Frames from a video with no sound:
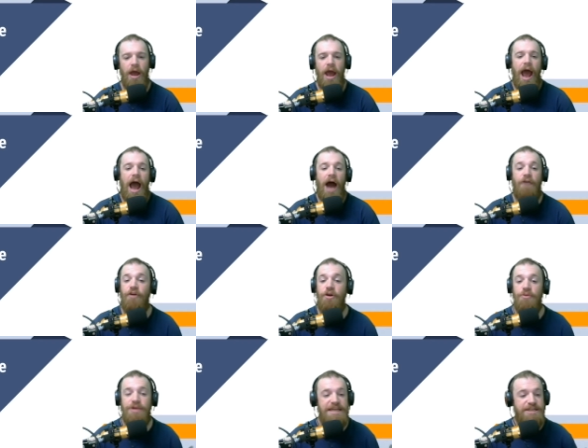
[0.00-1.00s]
how far do
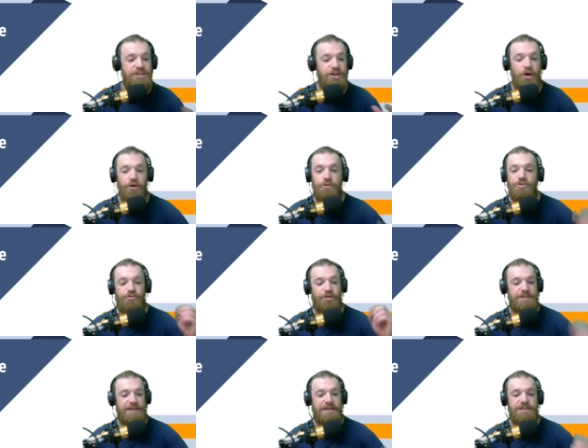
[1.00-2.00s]
we need to go for the
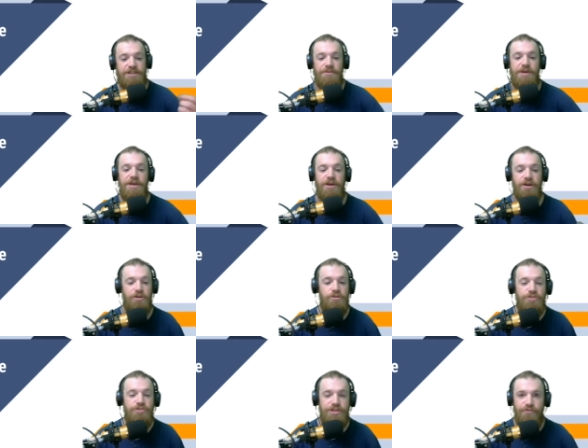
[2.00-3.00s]
test to be
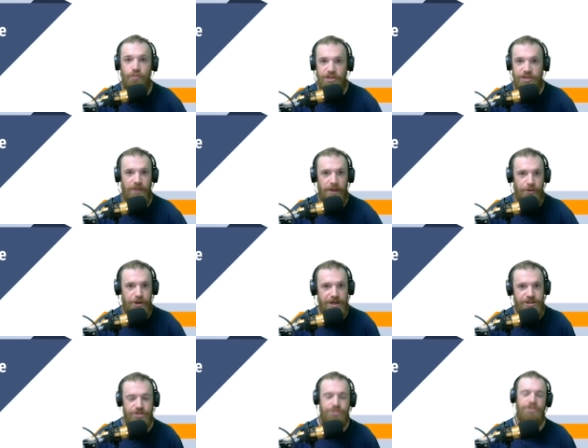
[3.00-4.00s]
conclusive? What's my
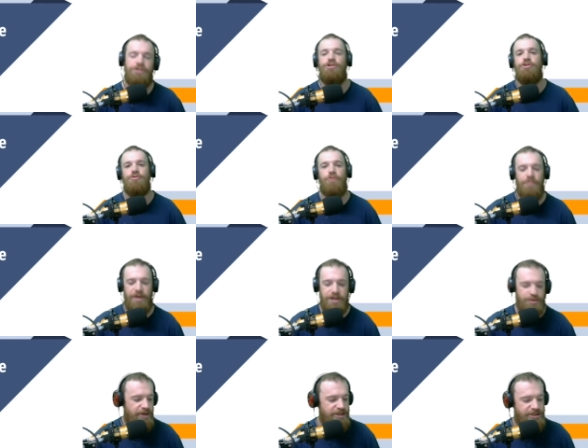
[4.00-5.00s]
prediction? This is what
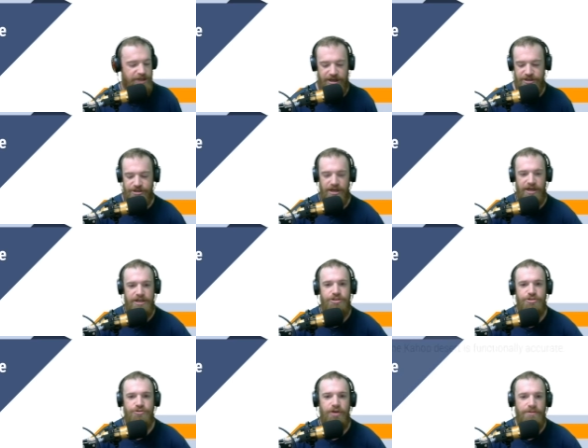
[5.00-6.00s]
makes my science
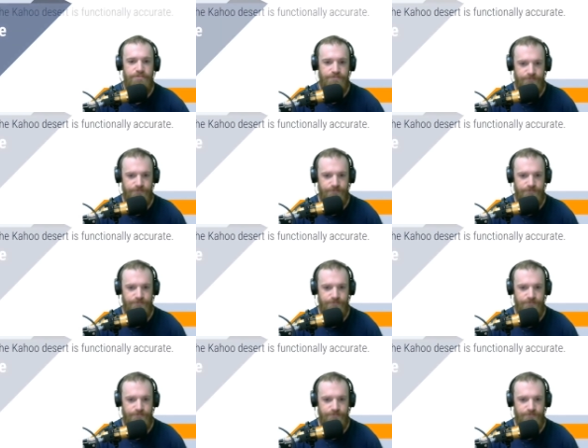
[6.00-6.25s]
science, right?